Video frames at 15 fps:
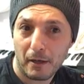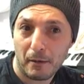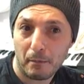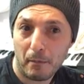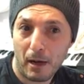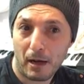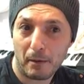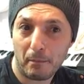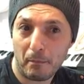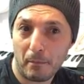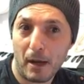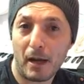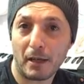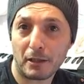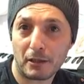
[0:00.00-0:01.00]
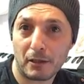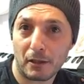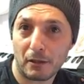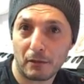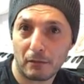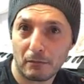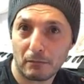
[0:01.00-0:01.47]
my
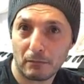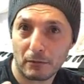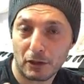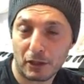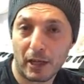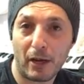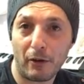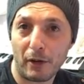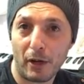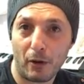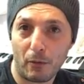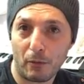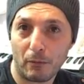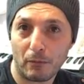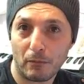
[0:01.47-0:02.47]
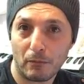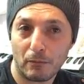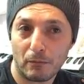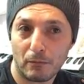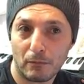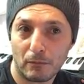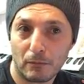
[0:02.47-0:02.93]
master stereo
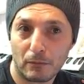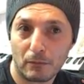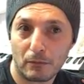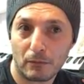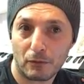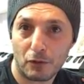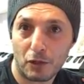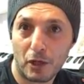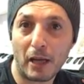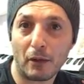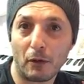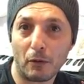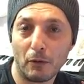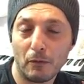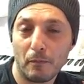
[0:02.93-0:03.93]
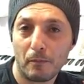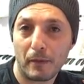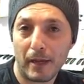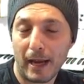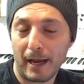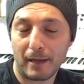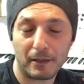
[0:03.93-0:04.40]
channel
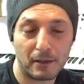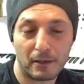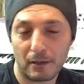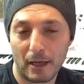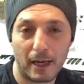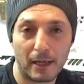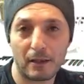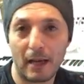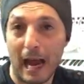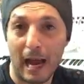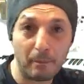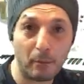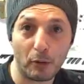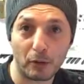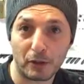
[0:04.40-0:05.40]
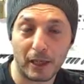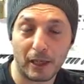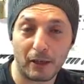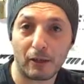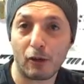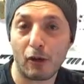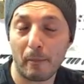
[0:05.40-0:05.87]
as outboard
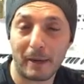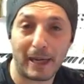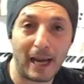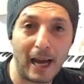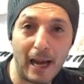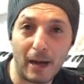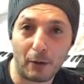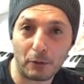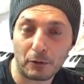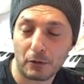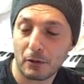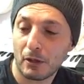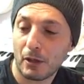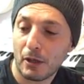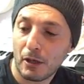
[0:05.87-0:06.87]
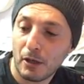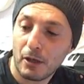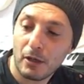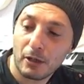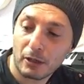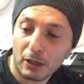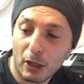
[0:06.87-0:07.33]
gear coming out,
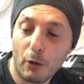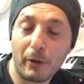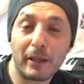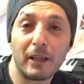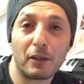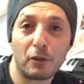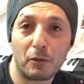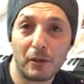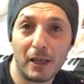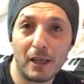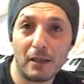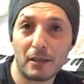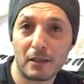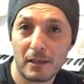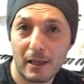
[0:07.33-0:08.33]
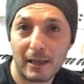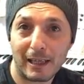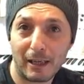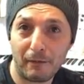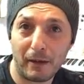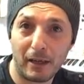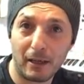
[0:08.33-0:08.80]
going into this,
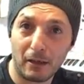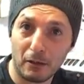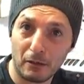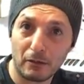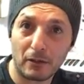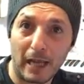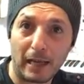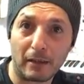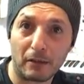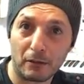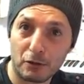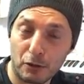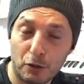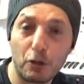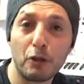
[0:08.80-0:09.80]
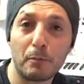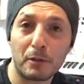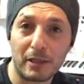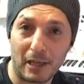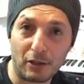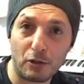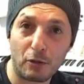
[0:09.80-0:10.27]
giving that tube
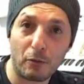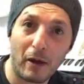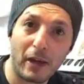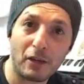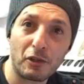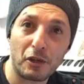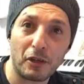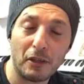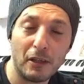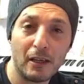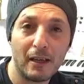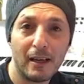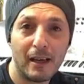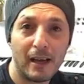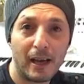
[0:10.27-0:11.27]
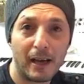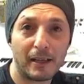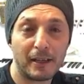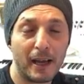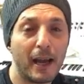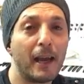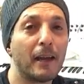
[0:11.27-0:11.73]
saturation,
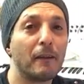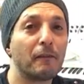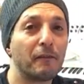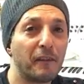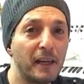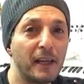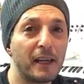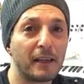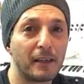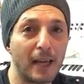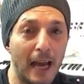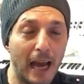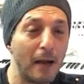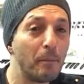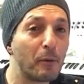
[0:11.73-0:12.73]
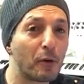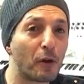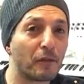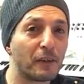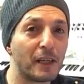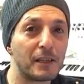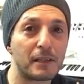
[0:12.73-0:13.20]
and then feeding the output
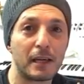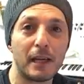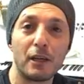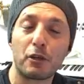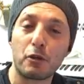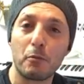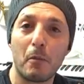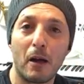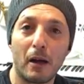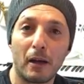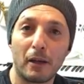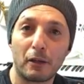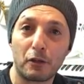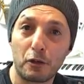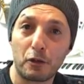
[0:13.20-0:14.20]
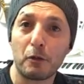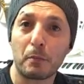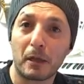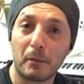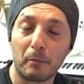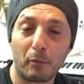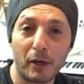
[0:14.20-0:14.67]
of this into my
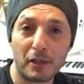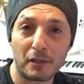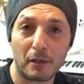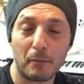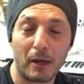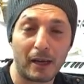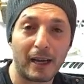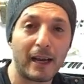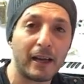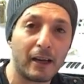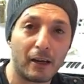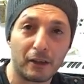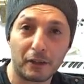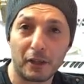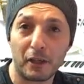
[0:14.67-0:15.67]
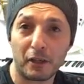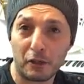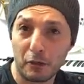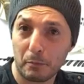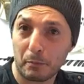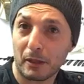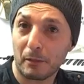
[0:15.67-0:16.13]
tube compressor, my ART
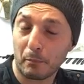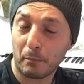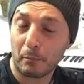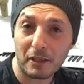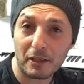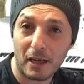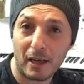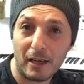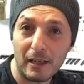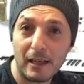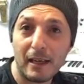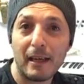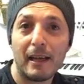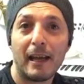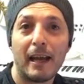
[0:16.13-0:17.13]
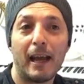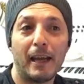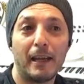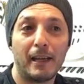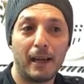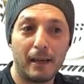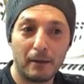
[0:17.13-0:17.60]
tube compressor,
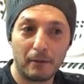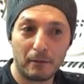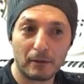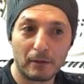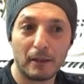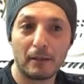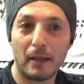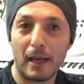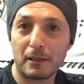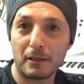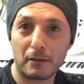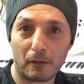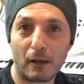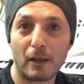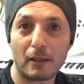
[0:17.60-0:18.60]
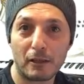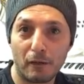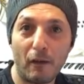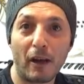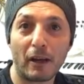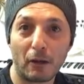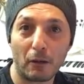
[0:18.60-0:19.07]
and then as a
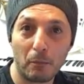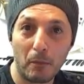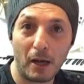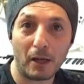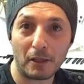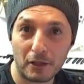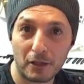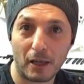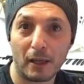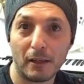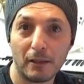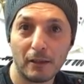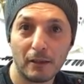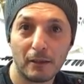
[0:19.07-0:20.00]
final master.